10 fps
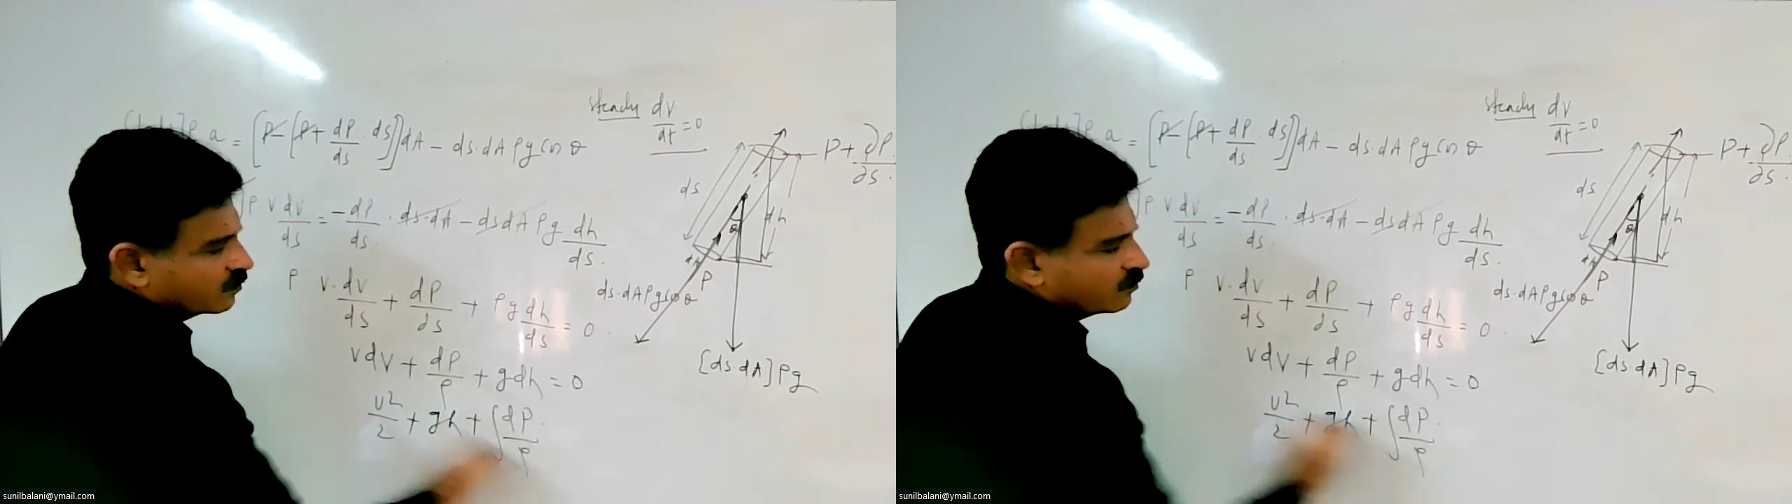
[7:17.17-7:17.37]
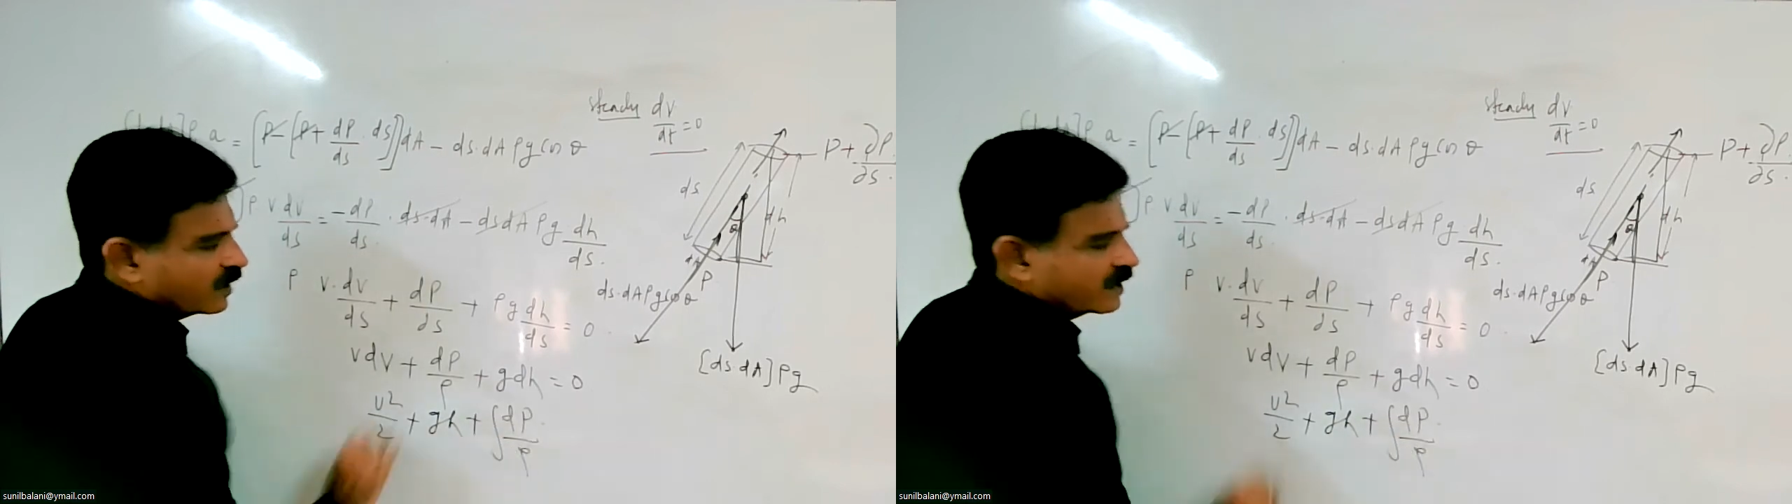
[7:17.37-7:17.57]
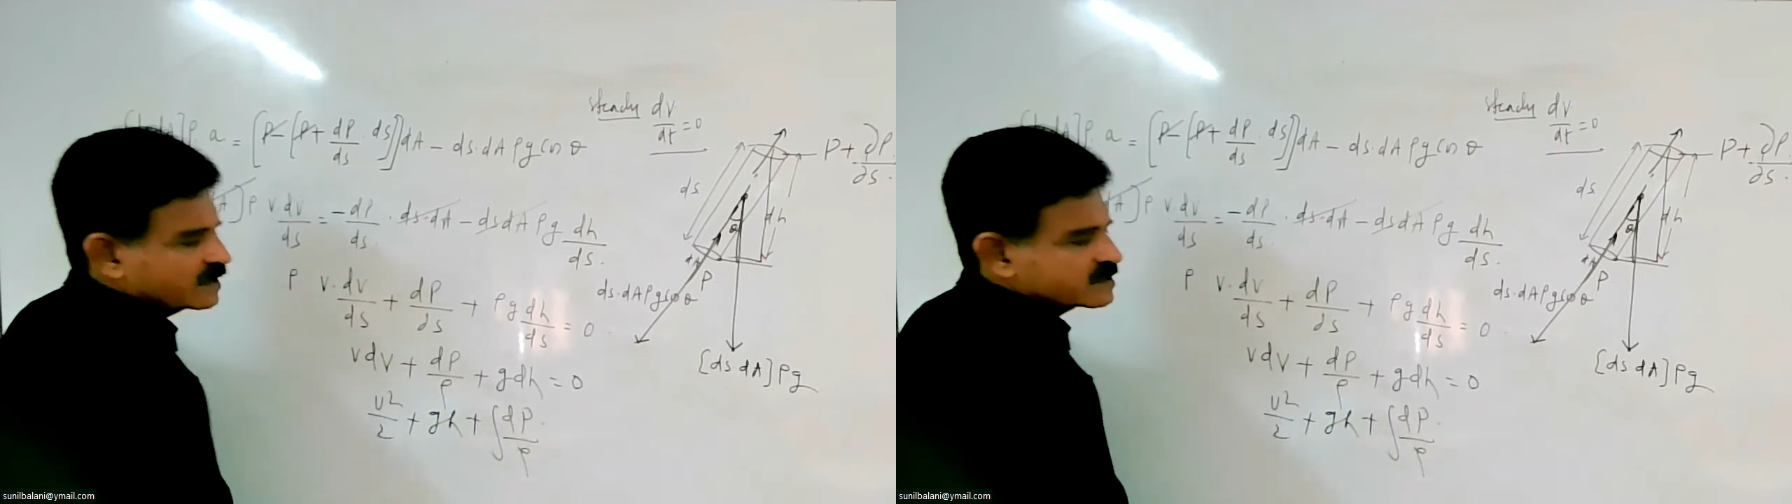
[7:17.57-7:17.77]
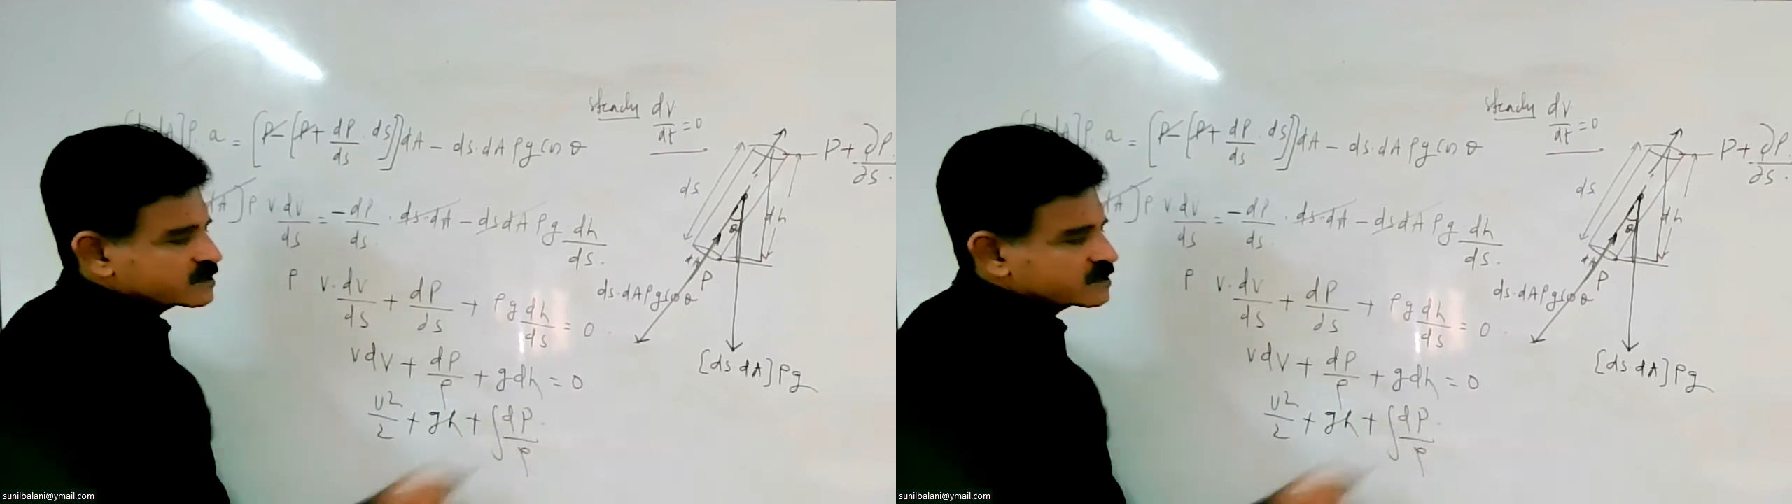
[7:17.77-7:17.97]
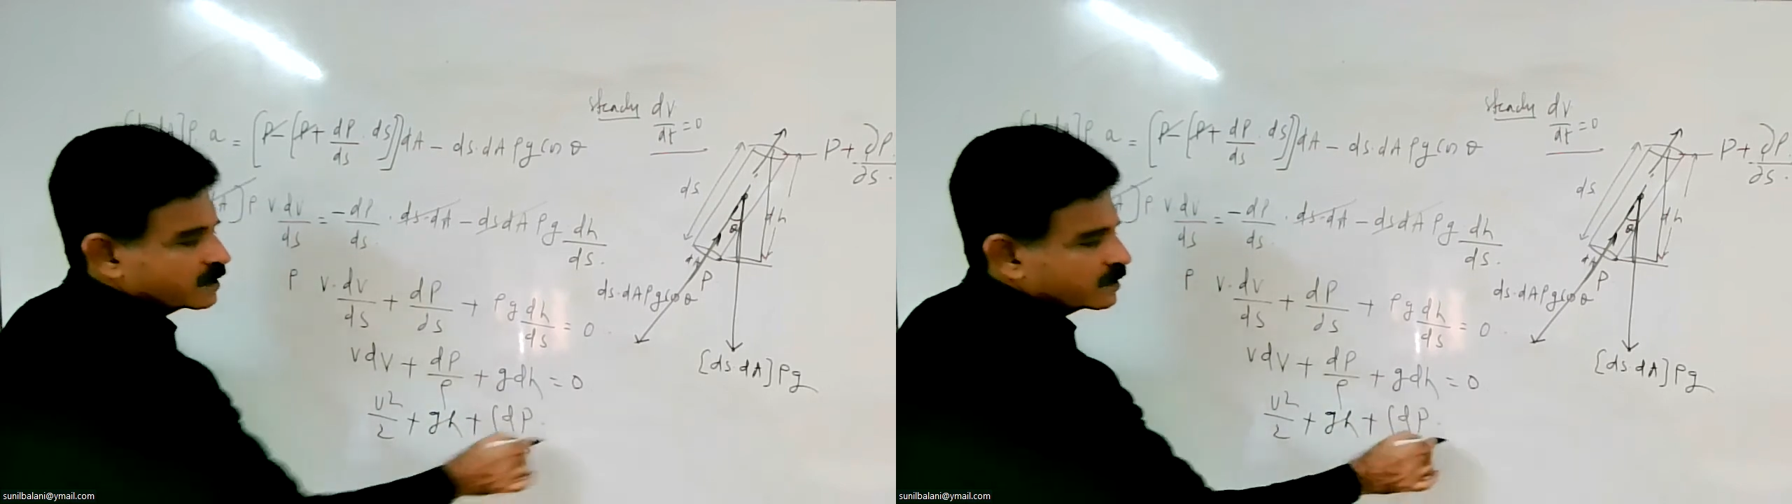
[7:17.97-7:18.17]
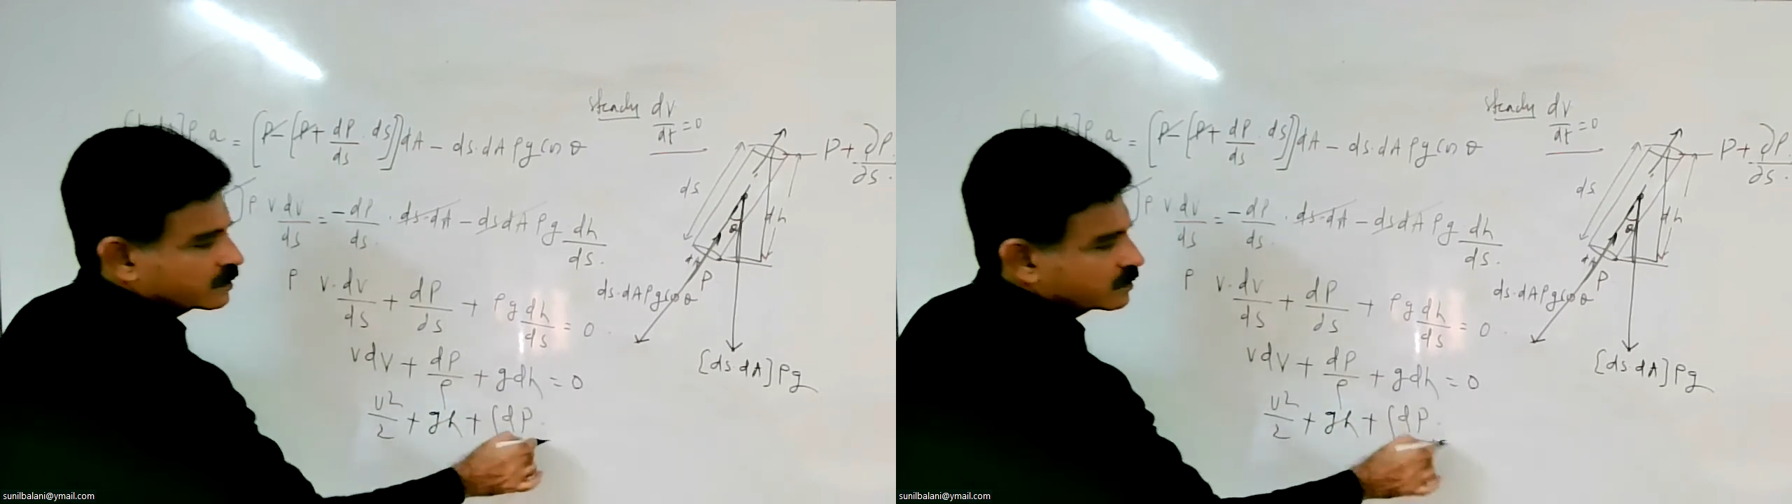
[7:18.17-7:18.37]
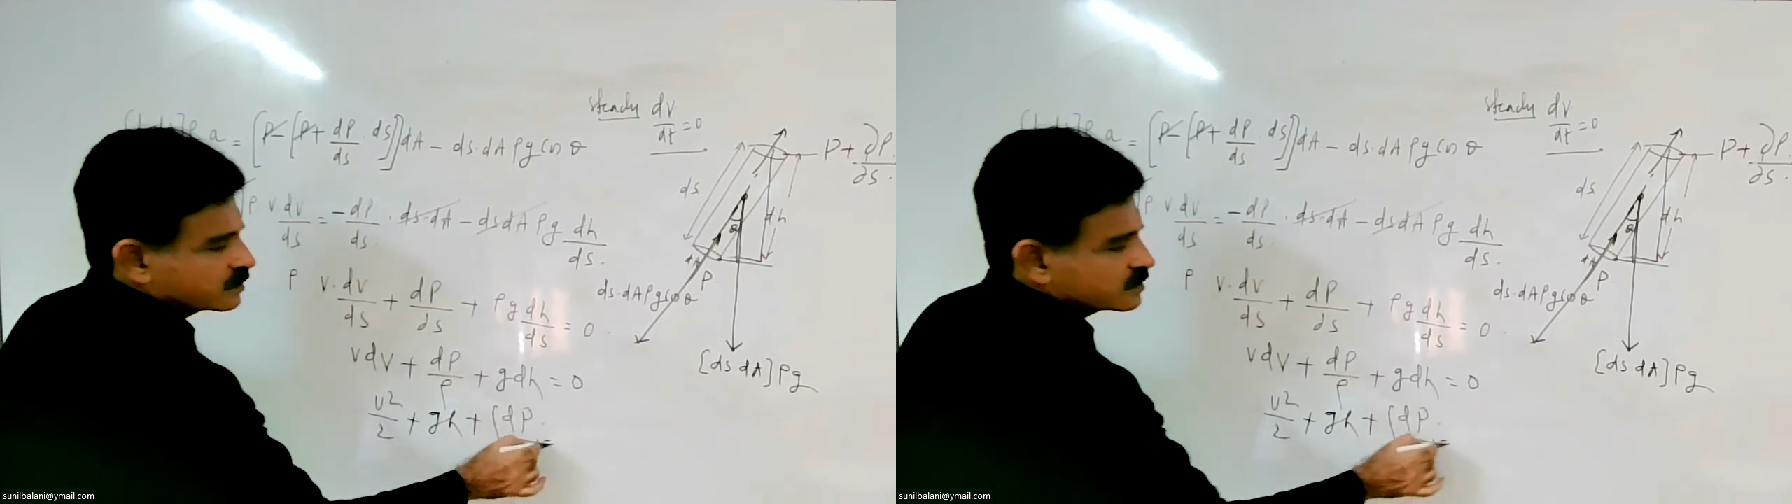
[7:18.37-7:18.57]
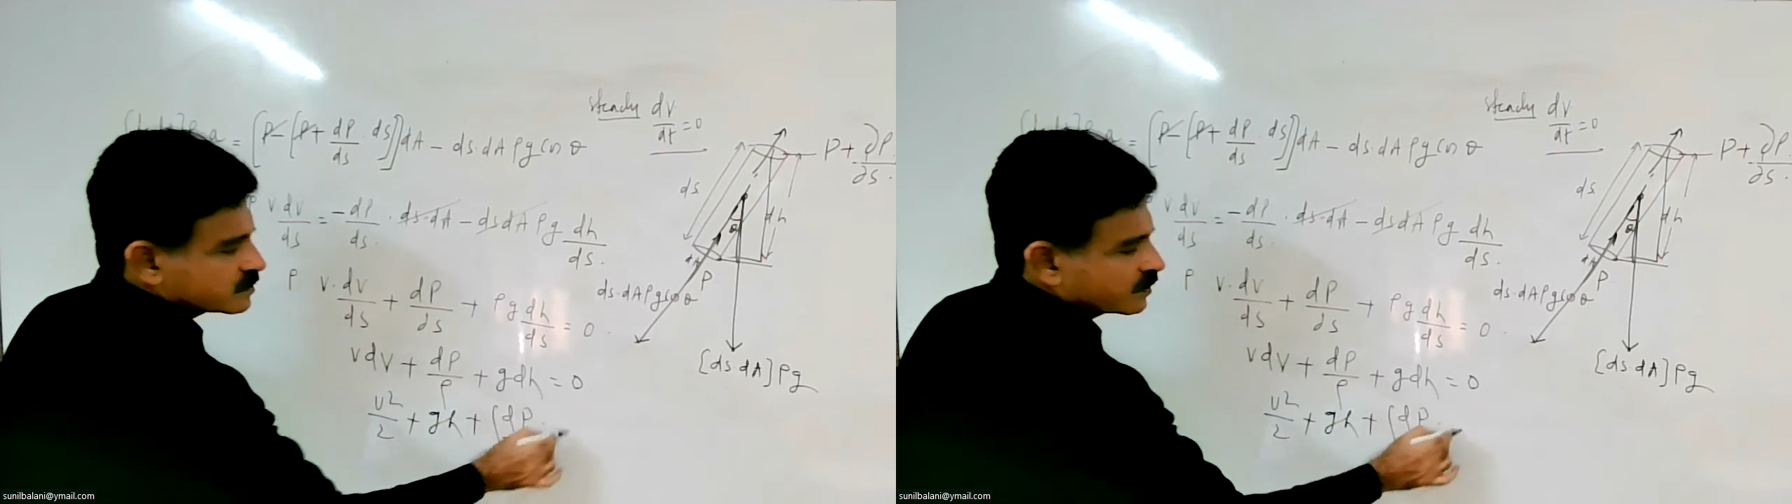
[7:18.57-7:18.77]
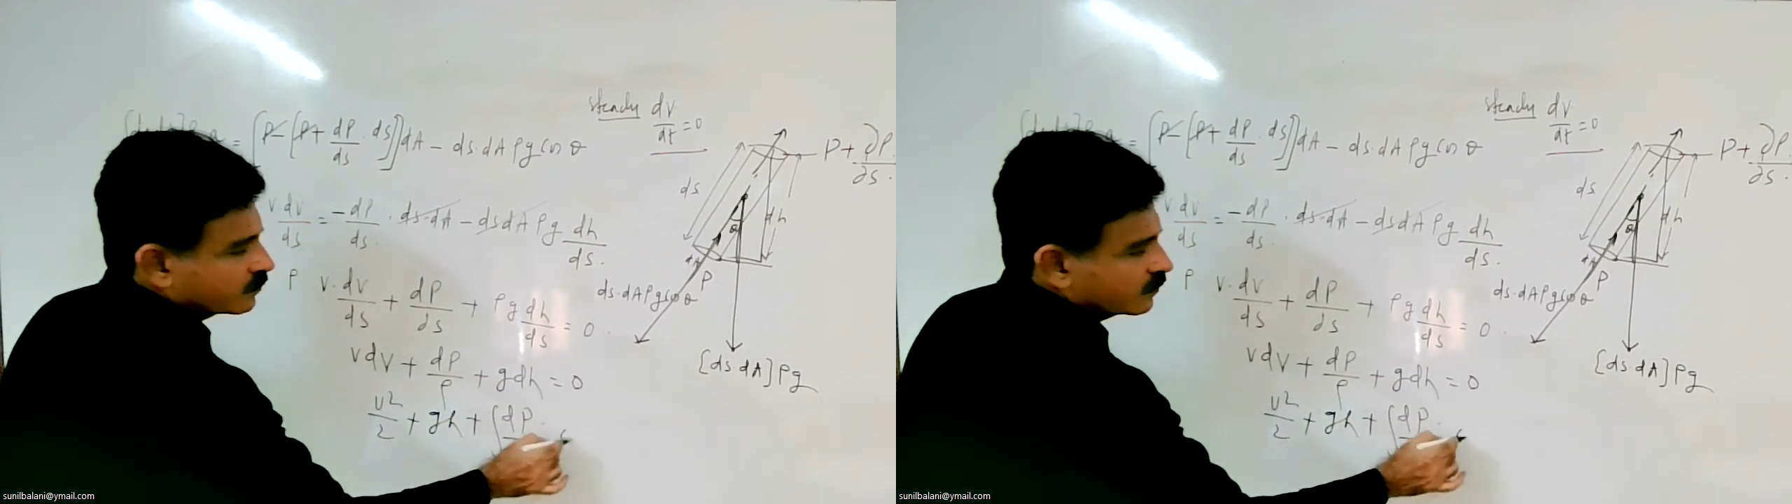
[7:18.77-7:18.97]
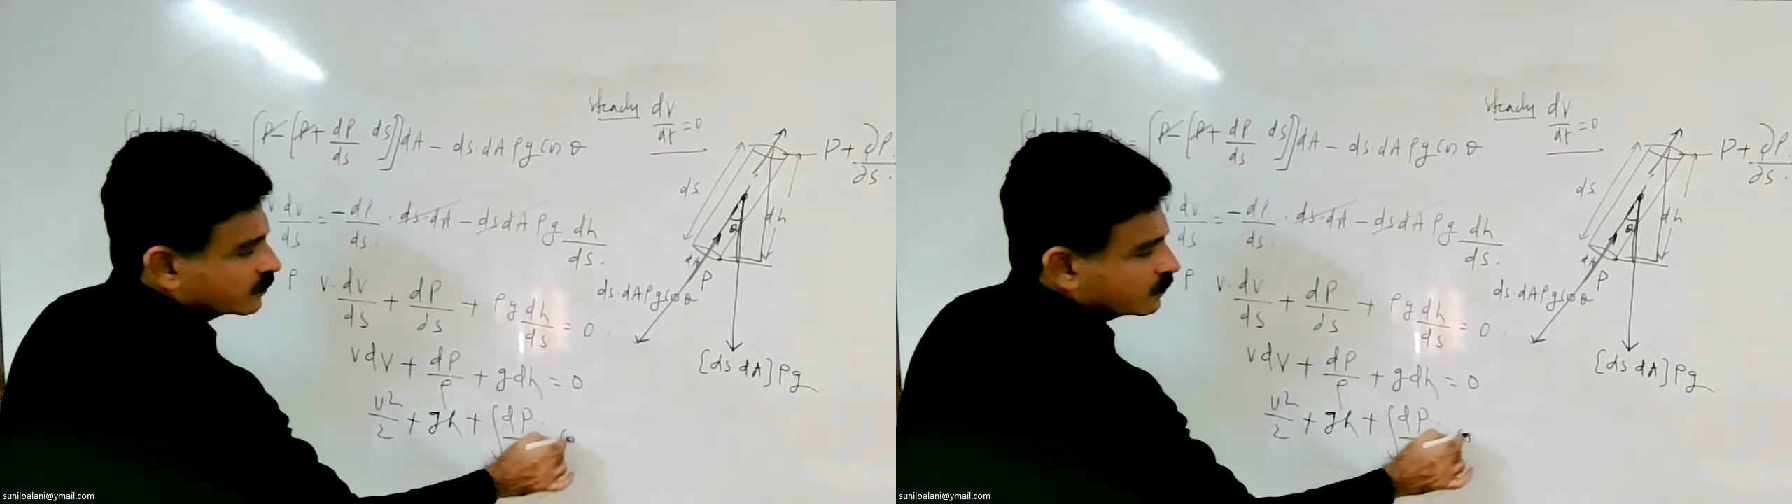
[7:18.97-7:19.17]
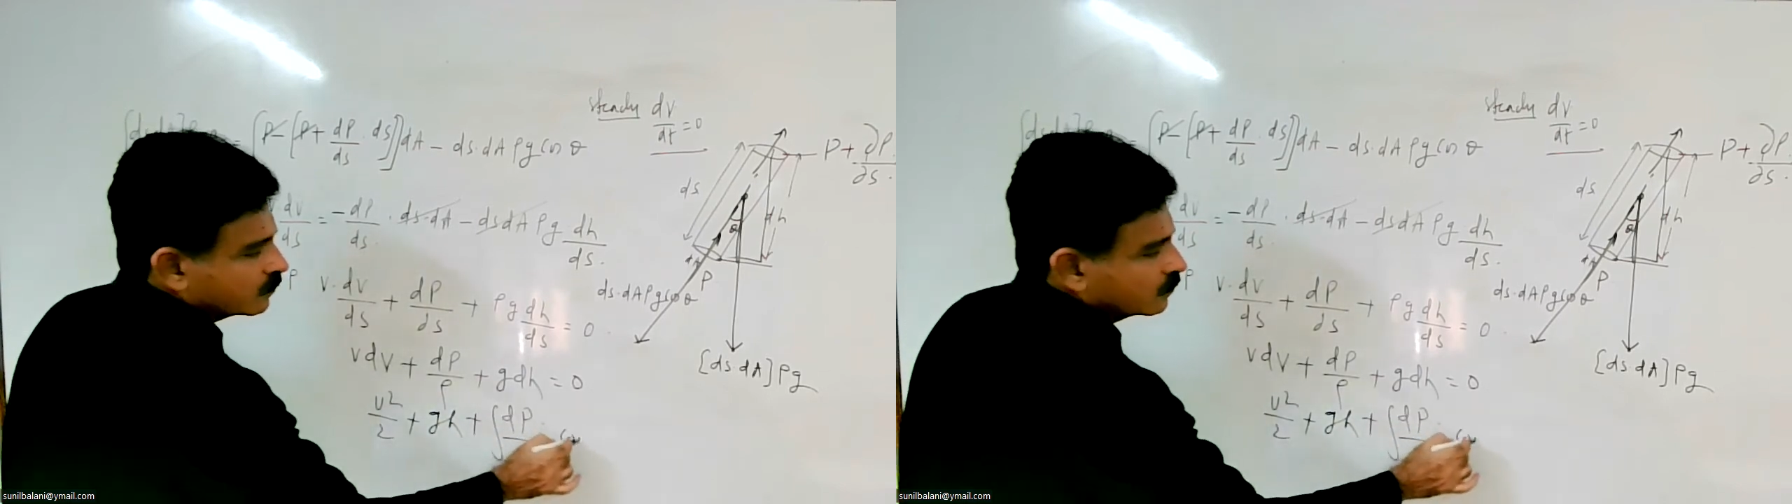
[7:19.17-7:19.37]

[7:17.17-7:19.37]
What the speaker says: by density is equal to